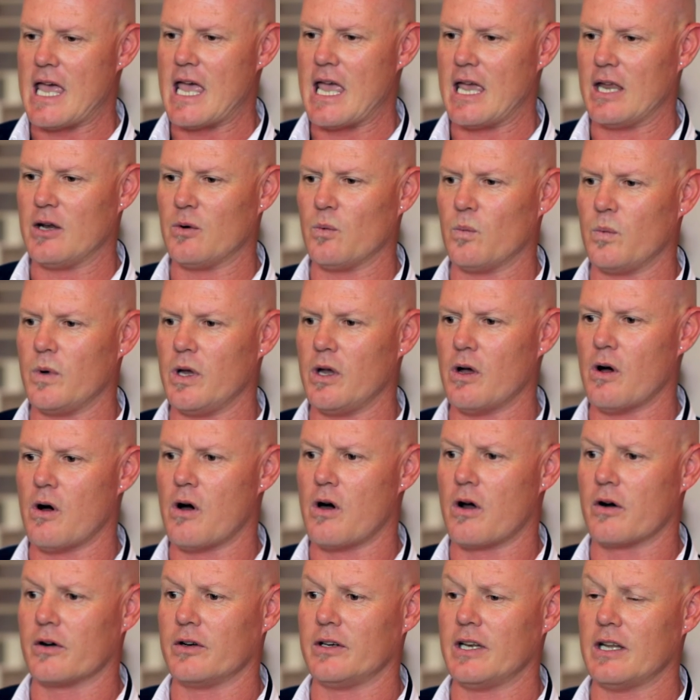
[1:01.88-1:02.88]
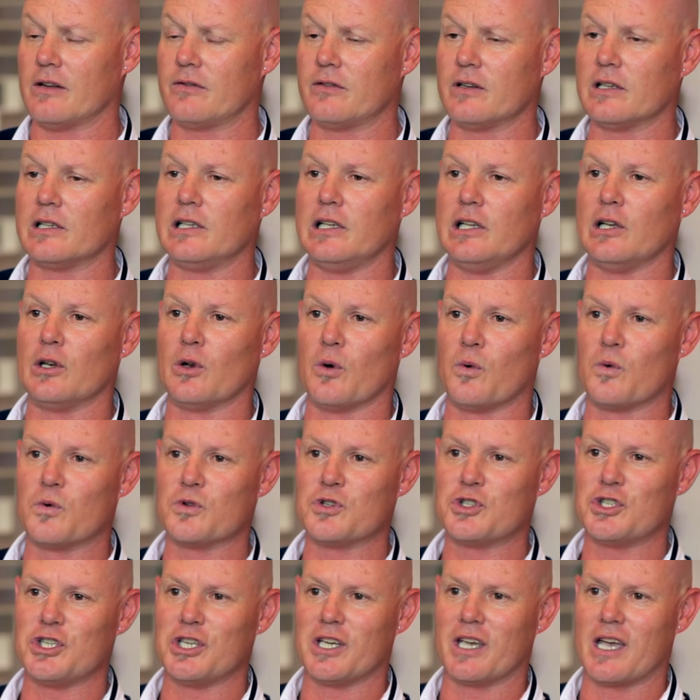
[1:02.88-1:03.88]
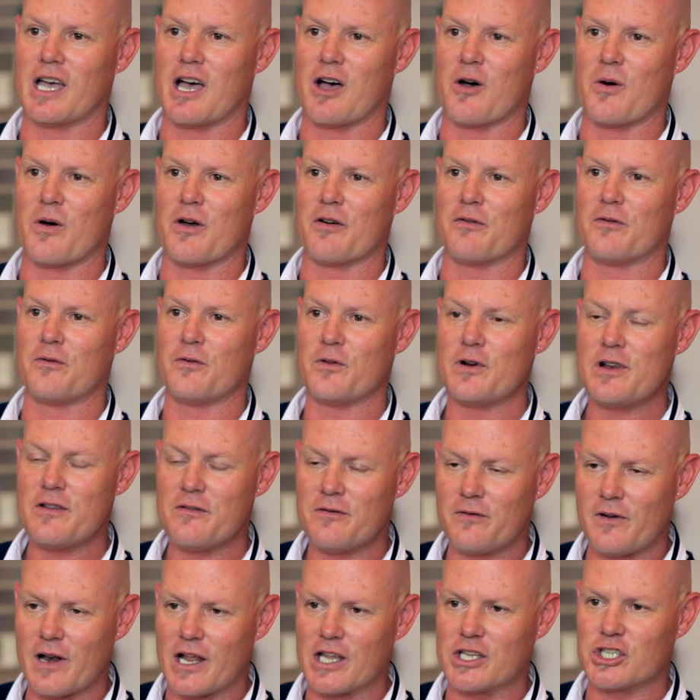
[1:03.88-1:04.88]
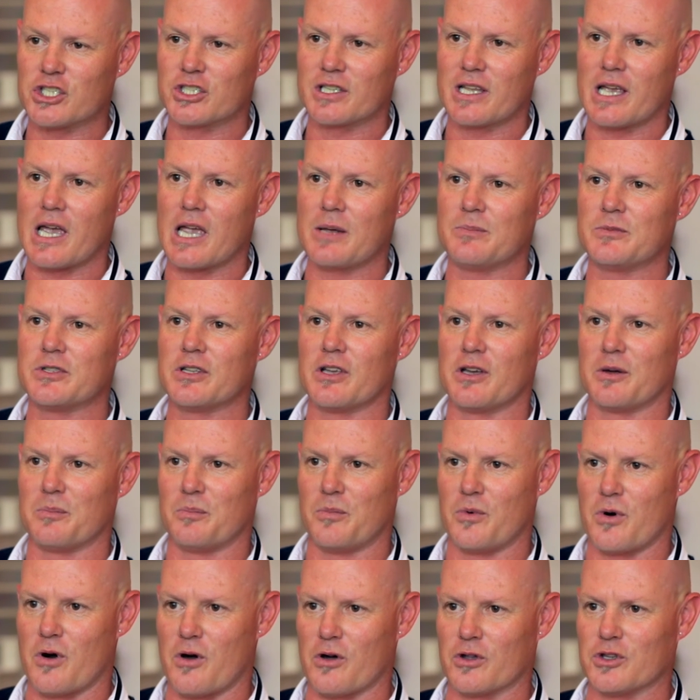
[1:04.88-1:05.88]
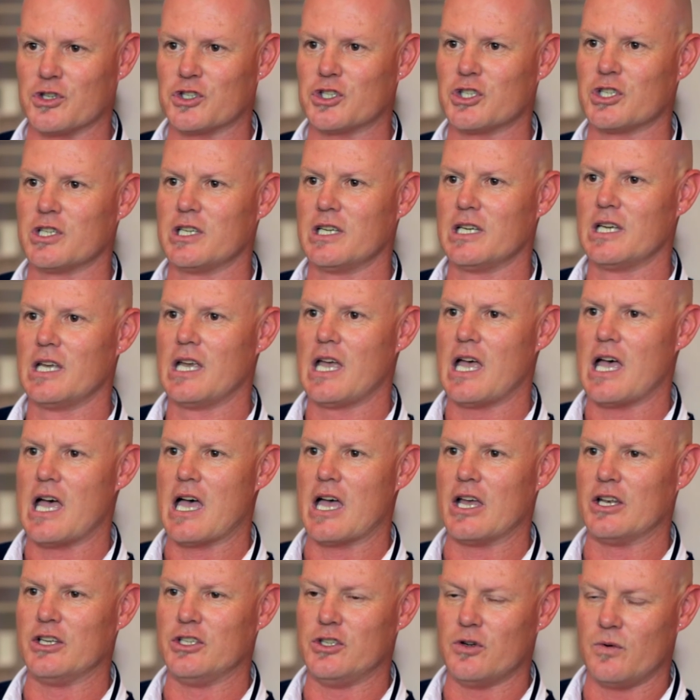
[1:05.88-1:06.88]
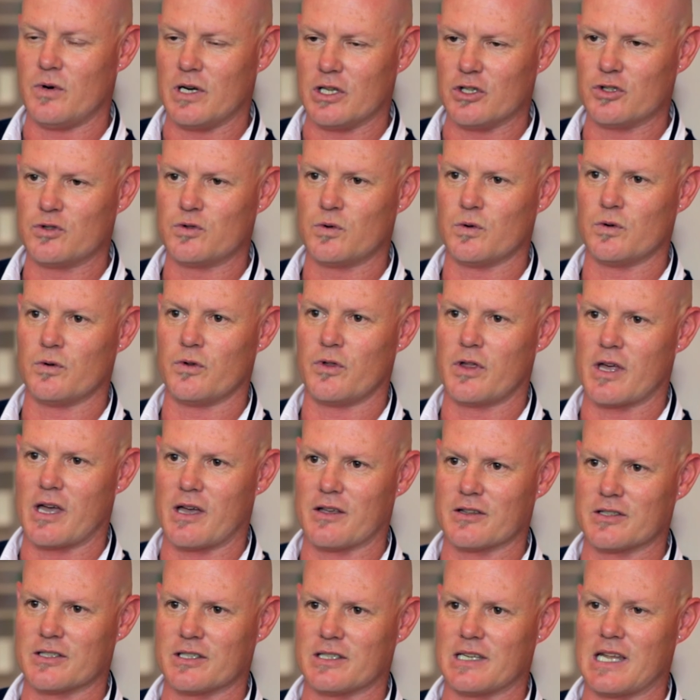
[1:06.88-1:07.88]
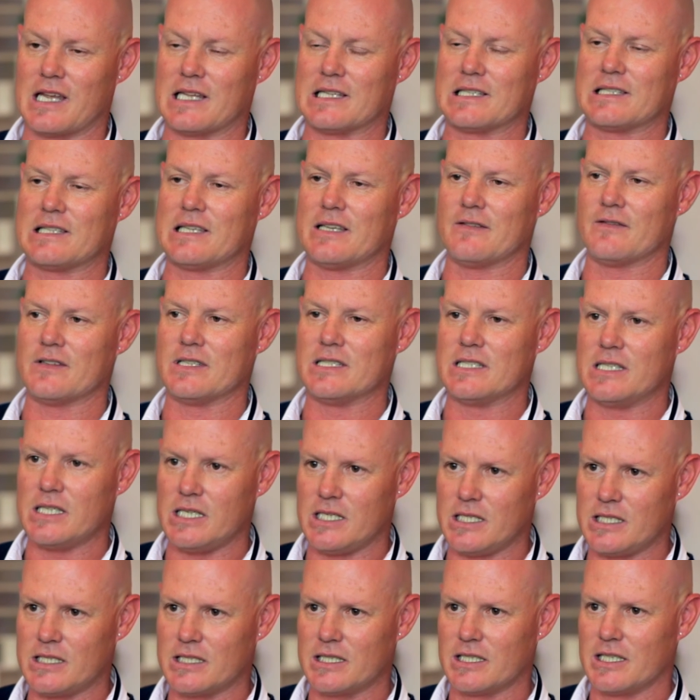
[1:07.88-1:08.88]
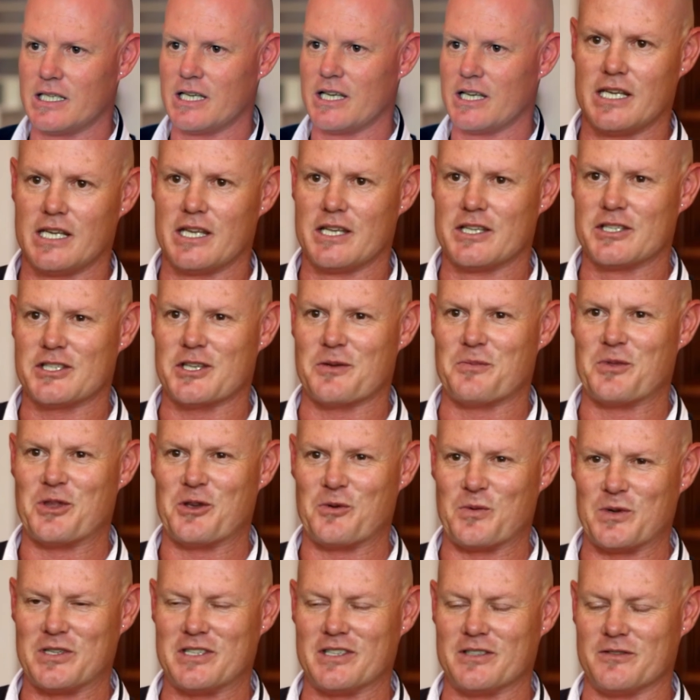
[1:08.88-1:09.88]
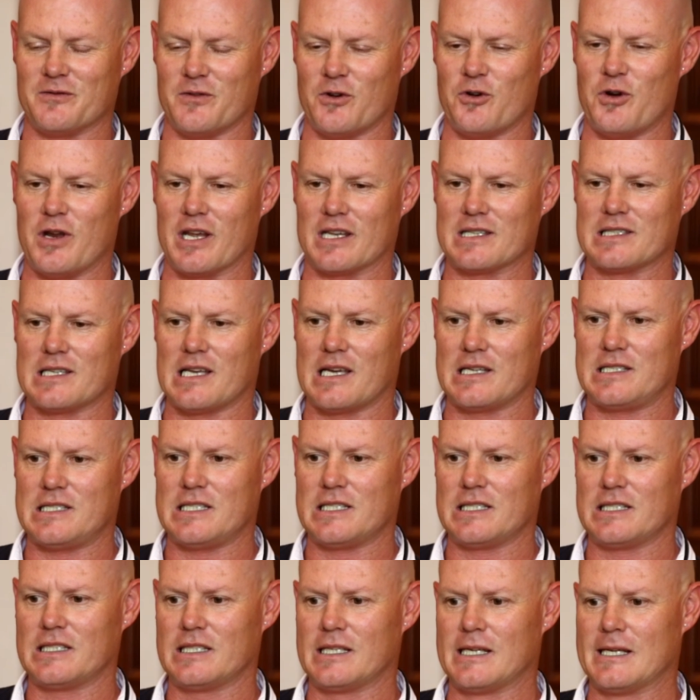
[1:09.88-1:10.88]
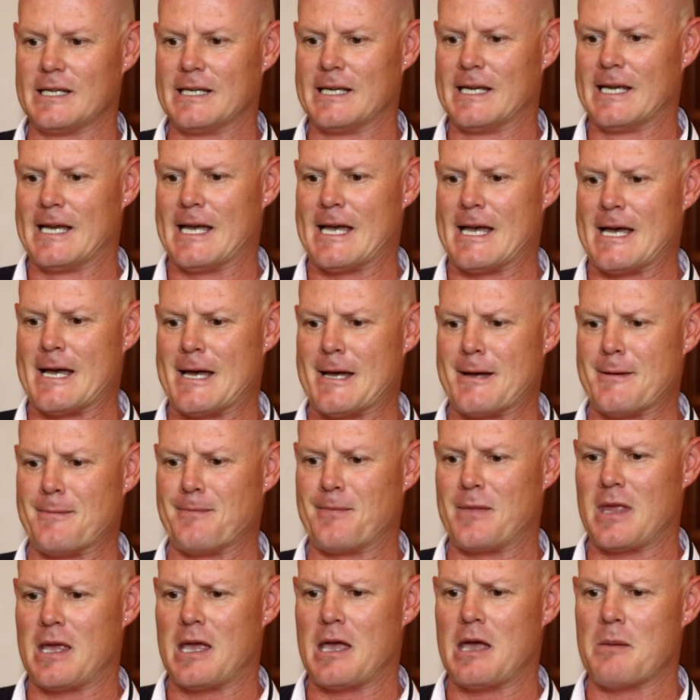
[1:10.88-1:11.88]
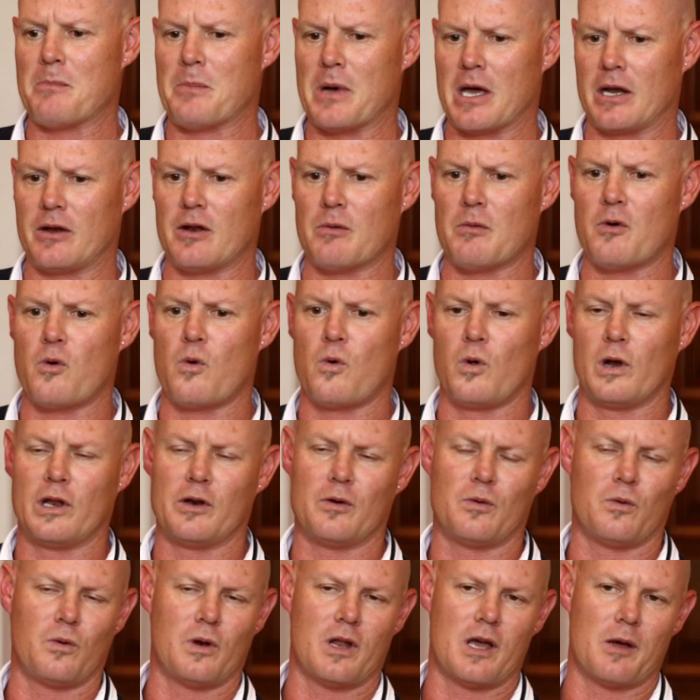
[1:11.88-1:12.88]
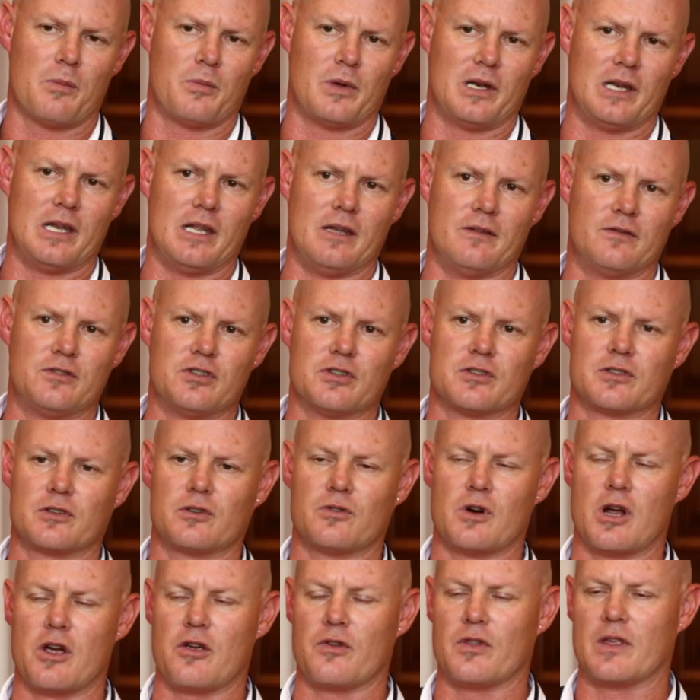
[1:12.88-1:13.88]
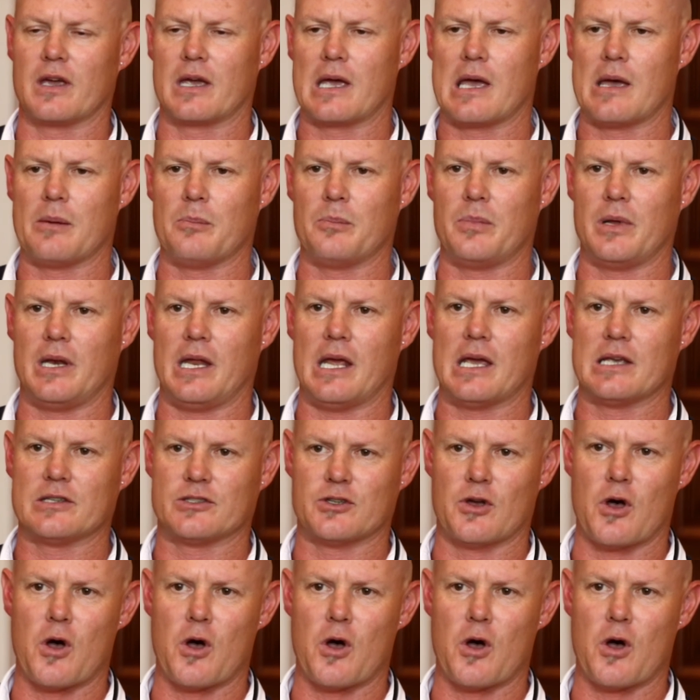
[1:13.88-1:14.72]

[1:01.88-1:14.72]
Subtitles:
And we are definitely launching our fully fledged Cape Town branch during 2017, something which is very exciting. But all in all, I believe just growing the company as a